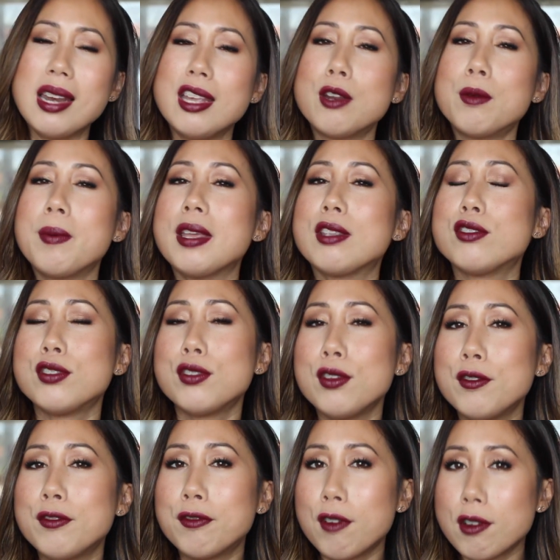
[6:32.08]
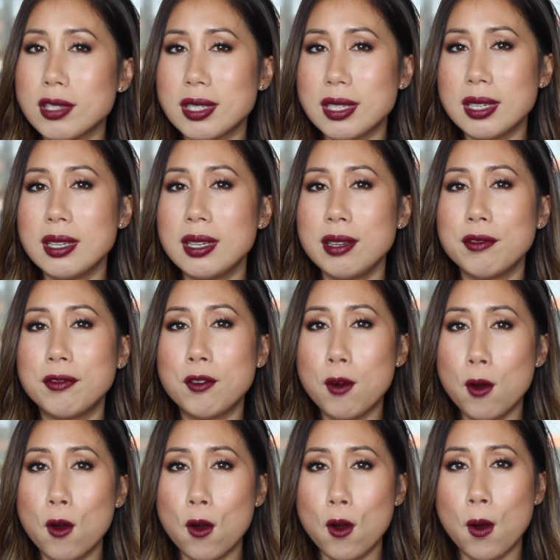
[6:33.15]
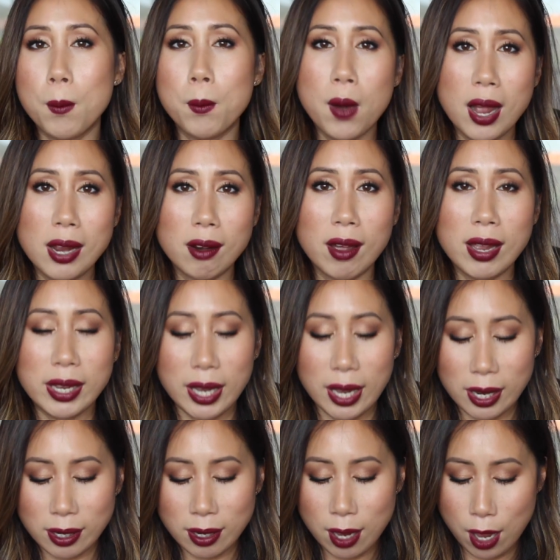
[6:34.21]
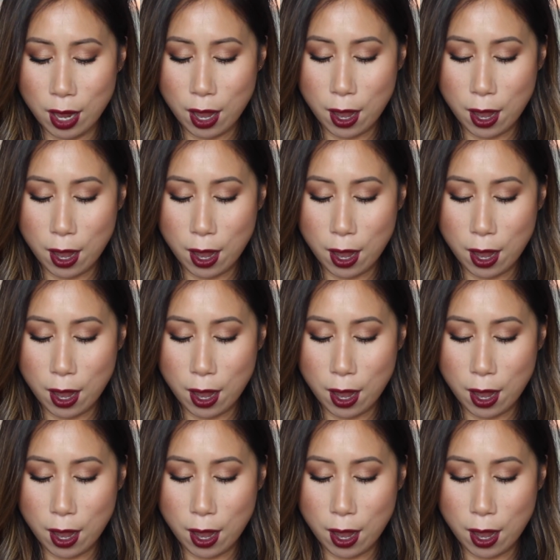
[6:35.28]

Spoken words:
a little bit too frosty for my liking.